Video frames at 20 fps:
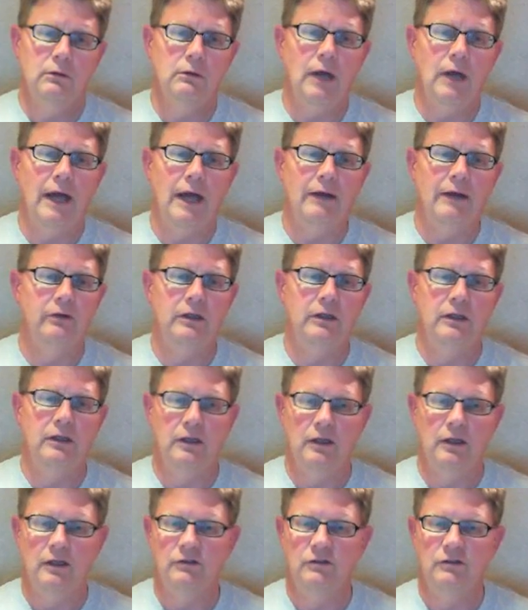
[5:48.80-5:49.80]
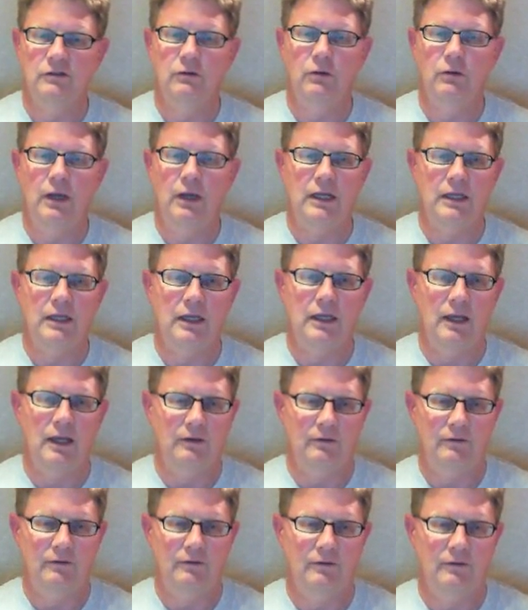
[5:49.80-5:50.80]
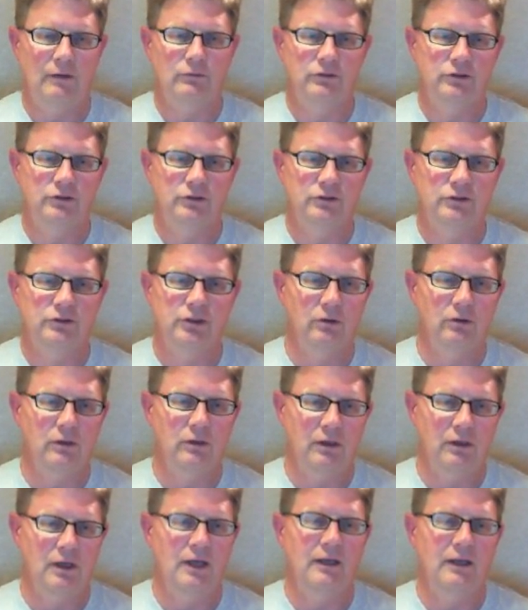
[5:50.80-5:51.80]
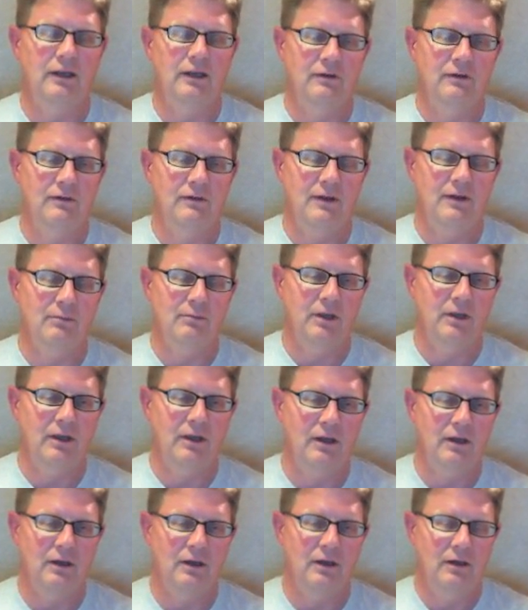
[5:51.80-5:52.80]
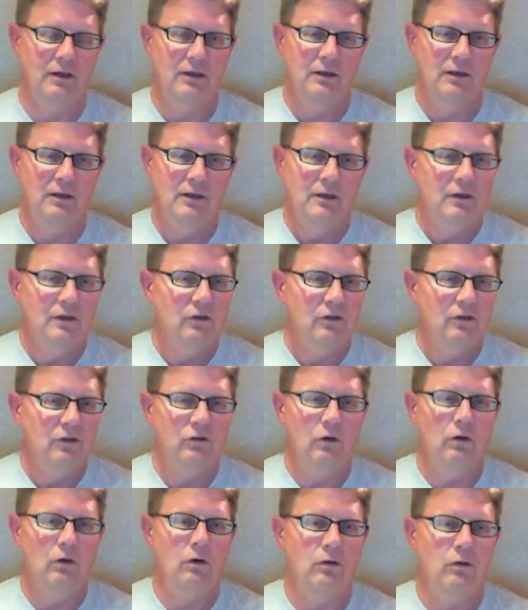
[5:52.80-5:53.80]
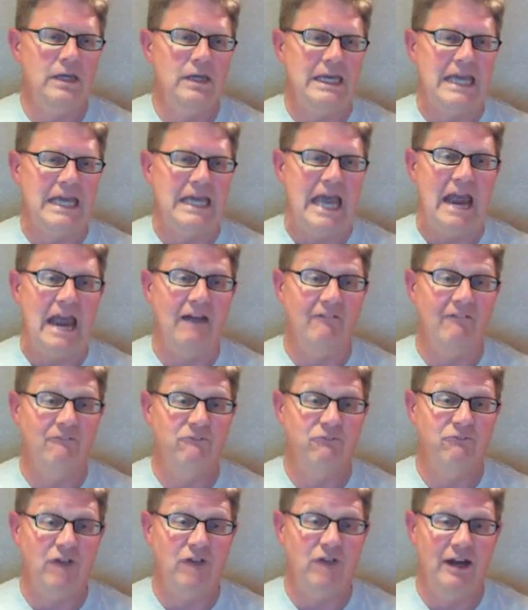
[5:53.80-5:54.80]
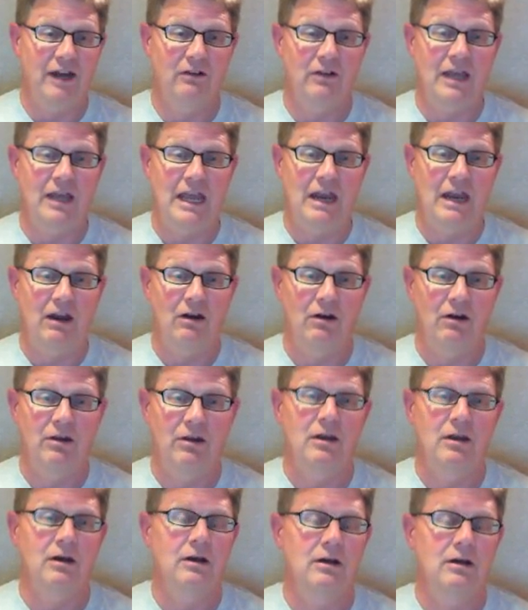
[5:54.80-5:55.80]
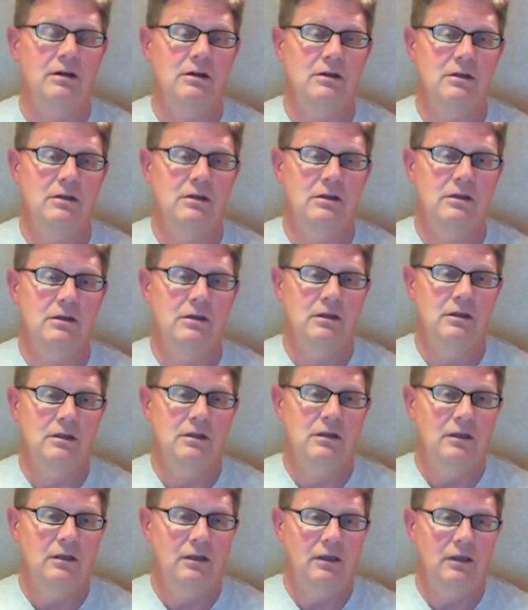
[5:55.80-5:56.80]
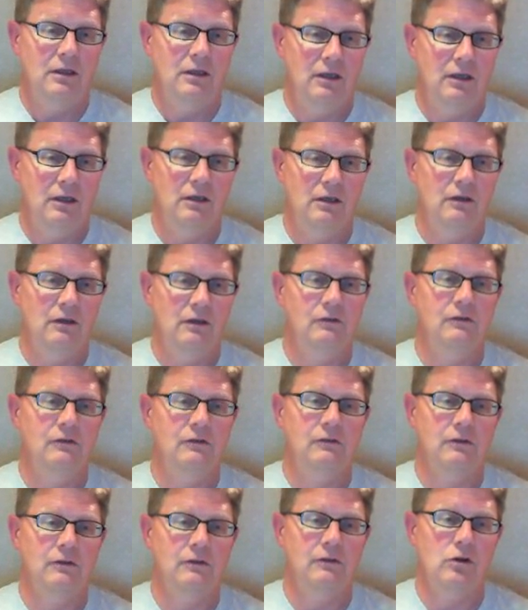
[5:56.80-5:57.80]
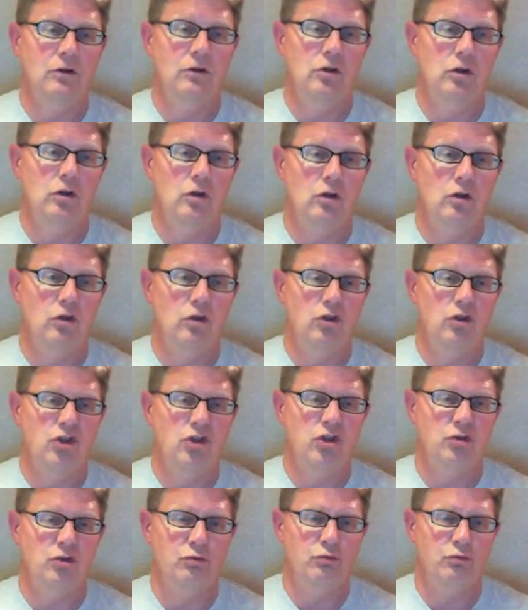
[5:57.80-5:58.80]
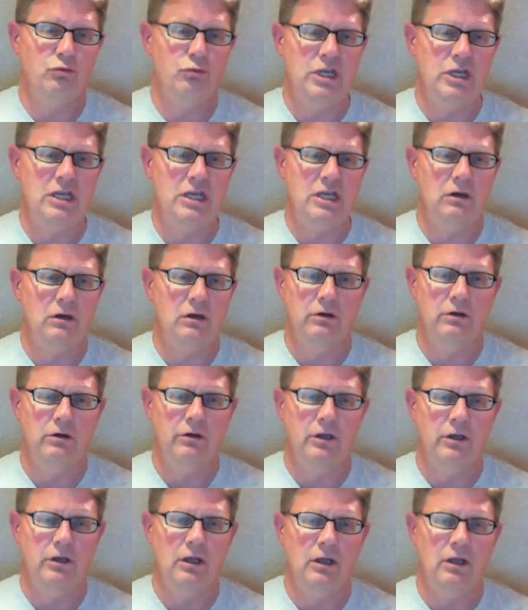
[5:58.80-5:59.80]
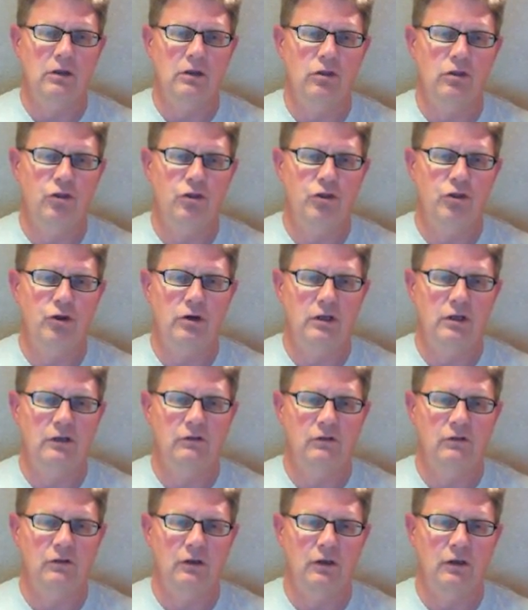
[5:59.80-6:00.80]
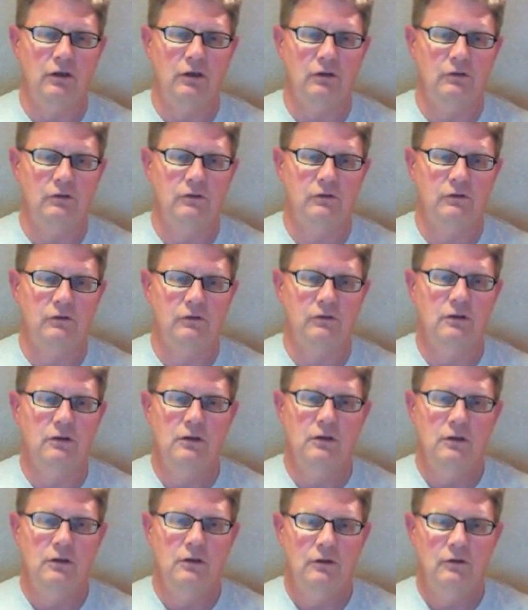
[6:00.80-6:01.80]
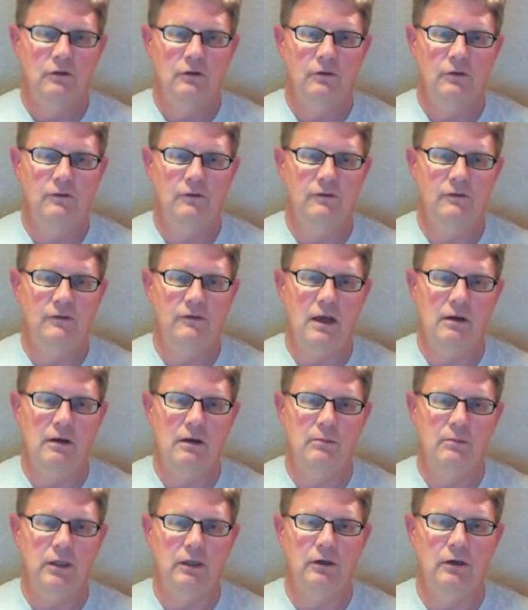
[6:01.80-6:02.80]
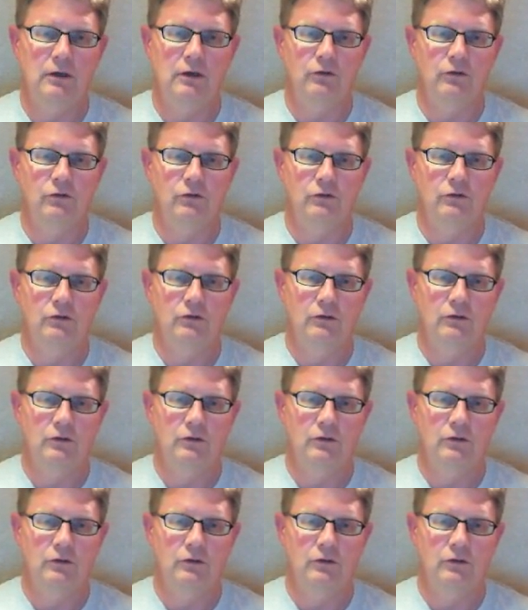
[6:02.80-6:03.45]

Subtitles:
I don't need it. It's 288. I was just joking. I can do that in my head. So the final area is 336 centimeters